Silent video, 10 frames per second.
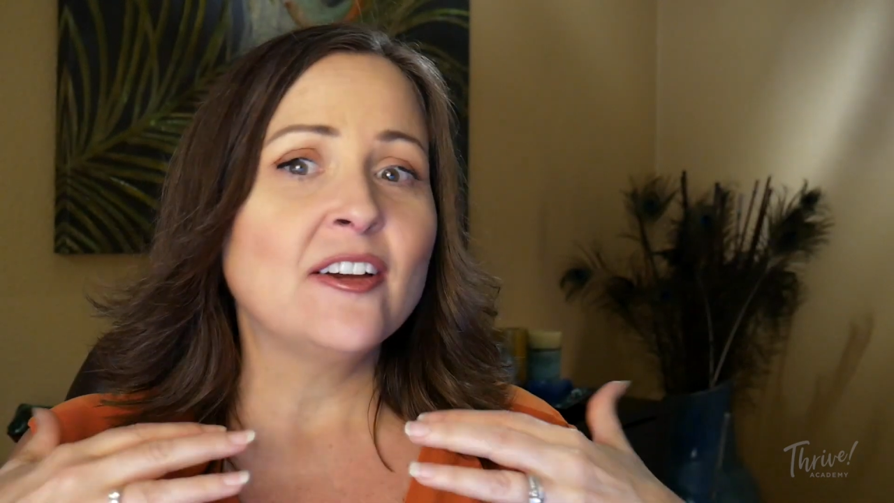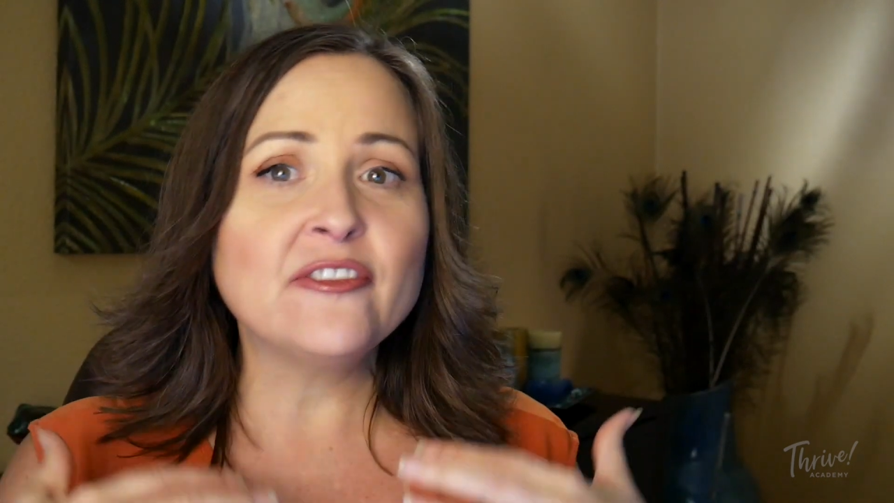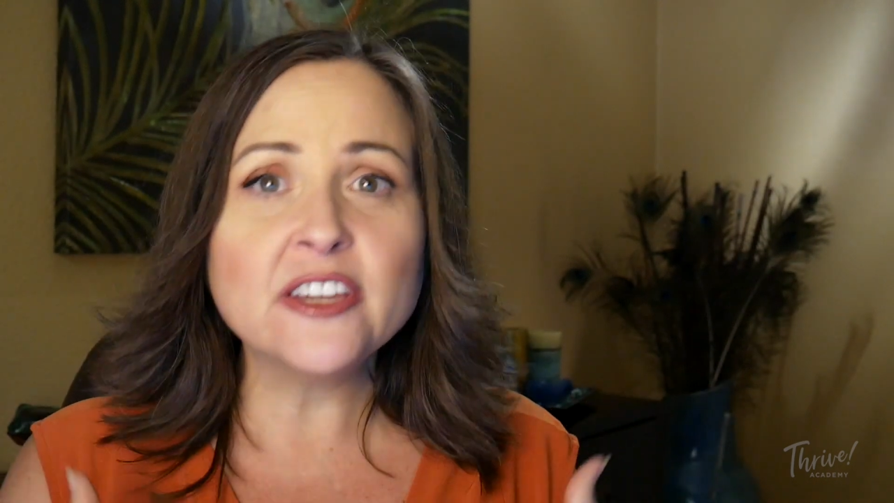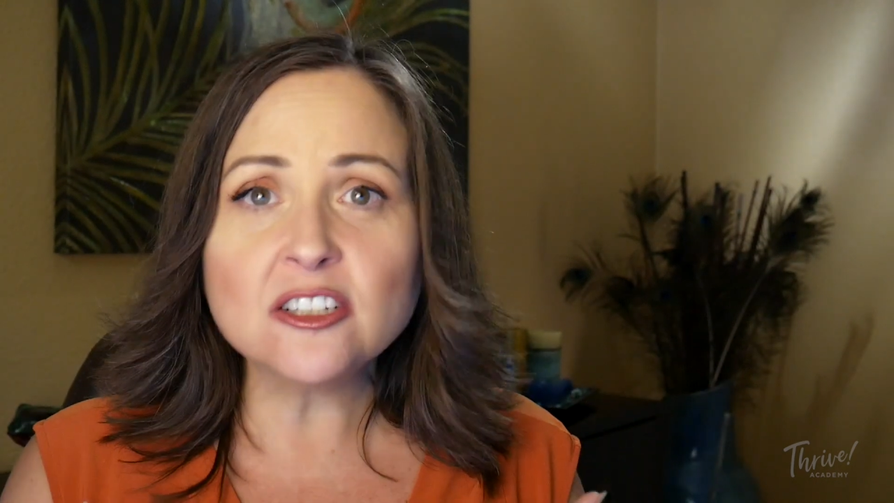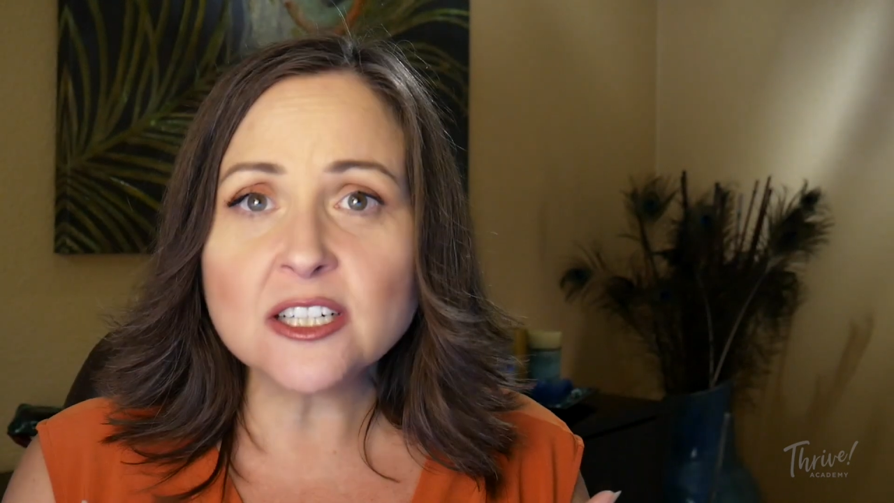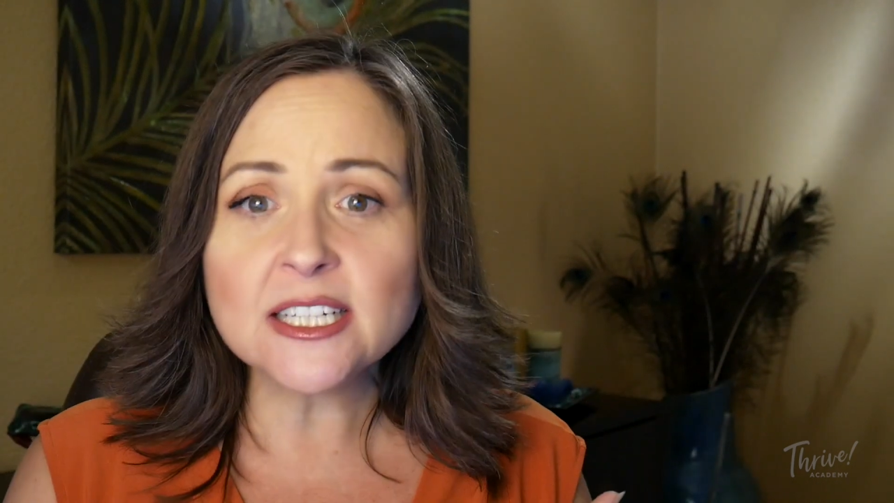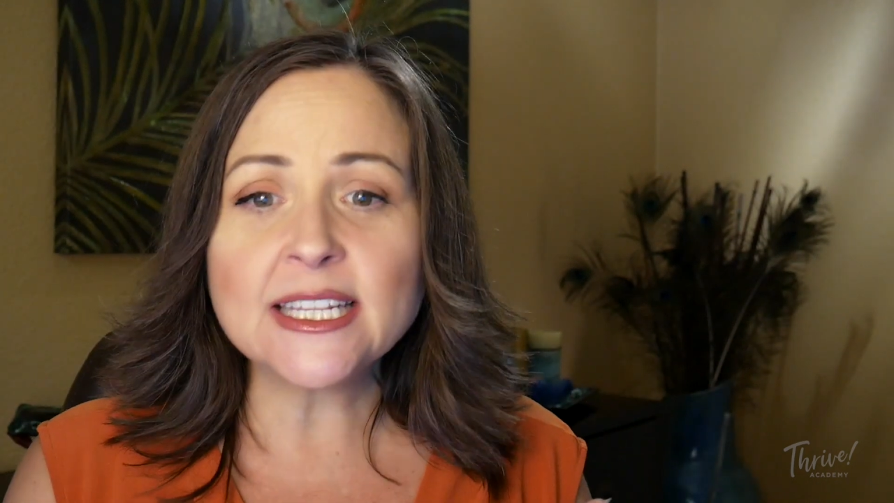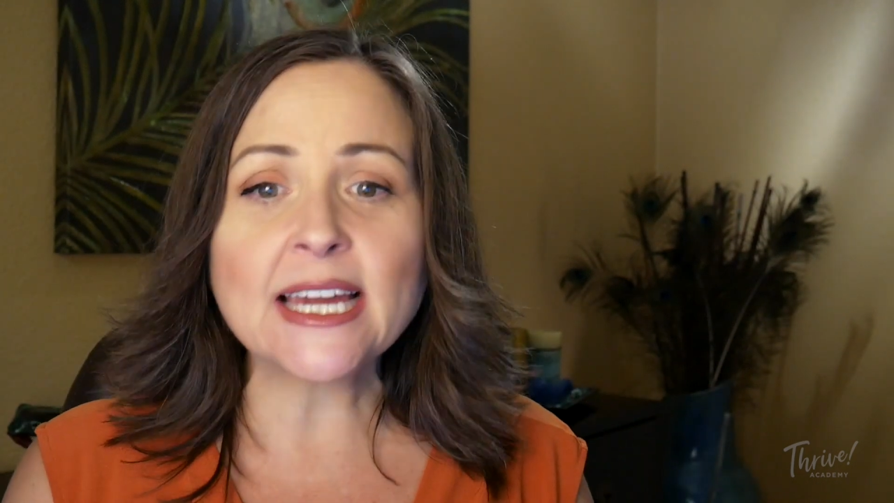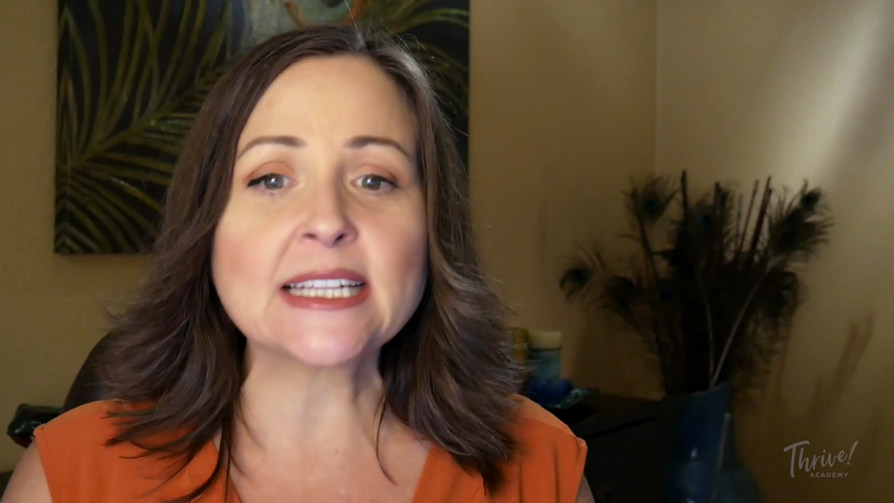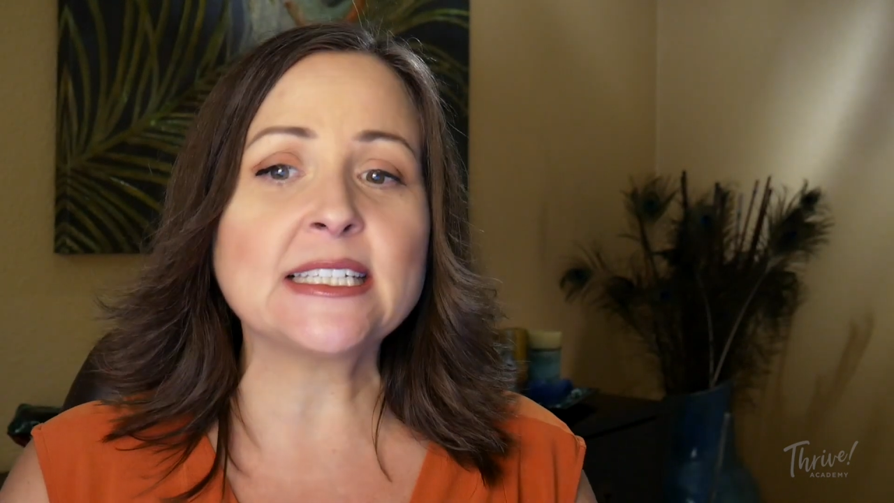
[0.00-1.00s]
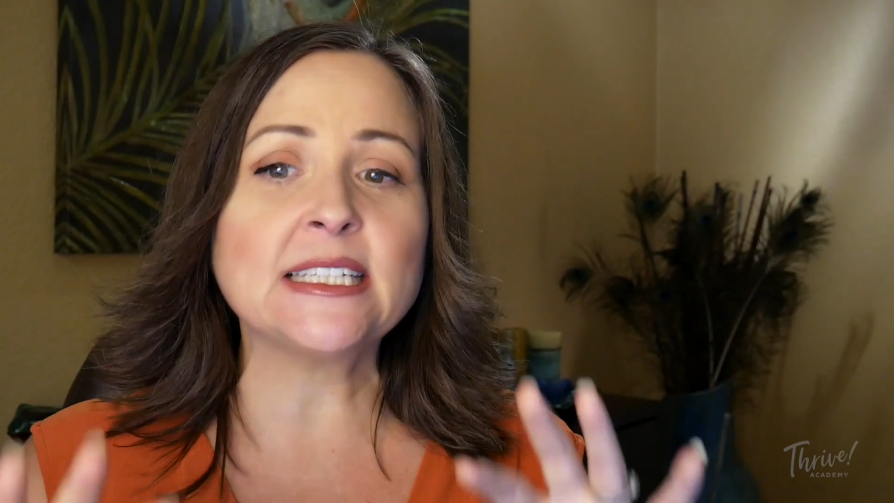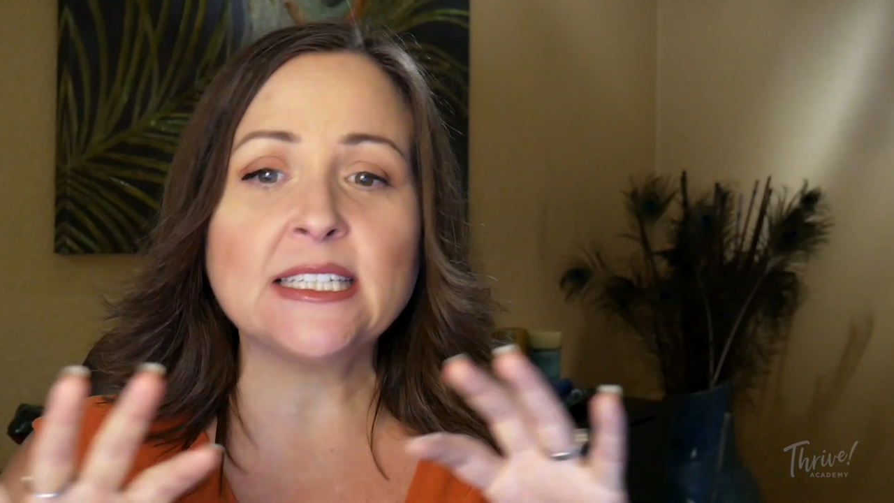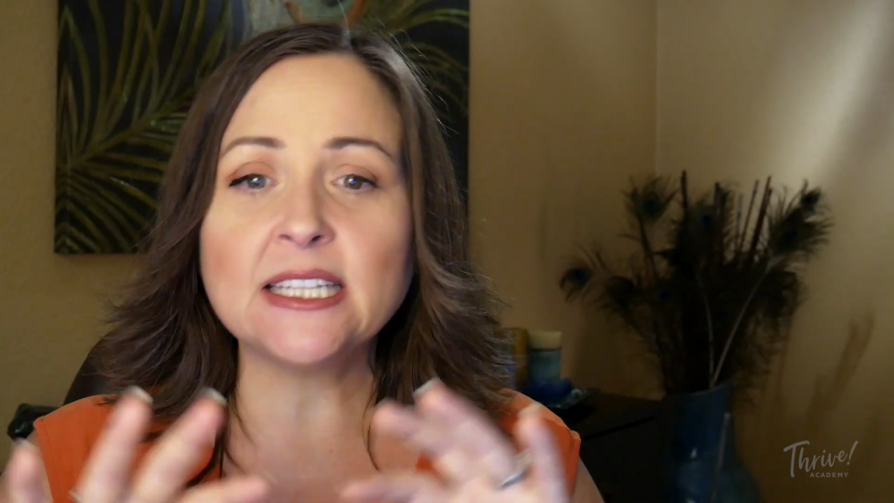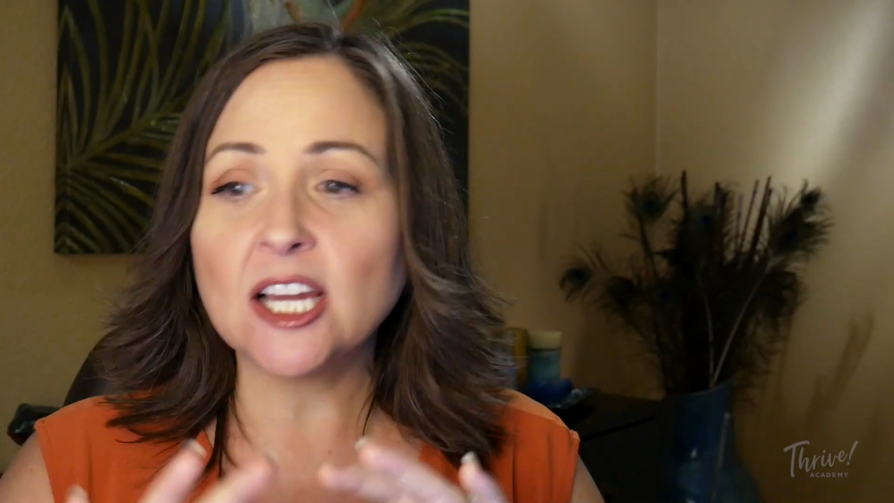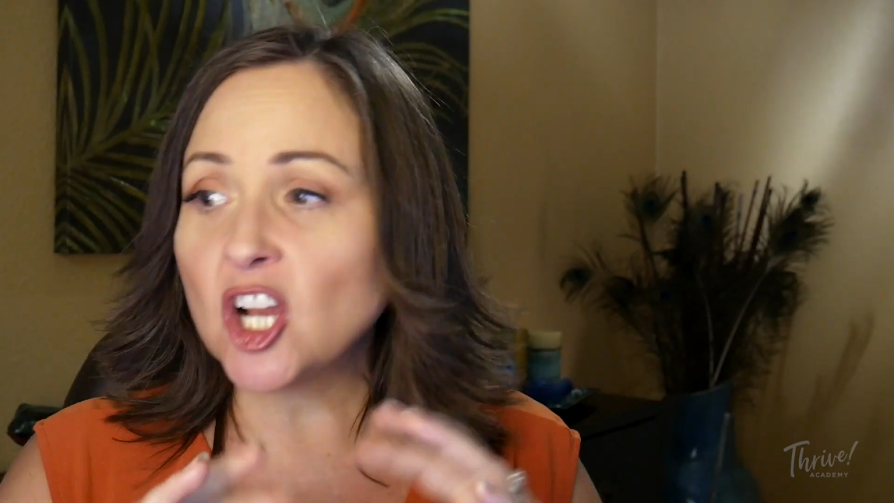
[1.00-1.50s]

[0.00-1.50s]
feel connected,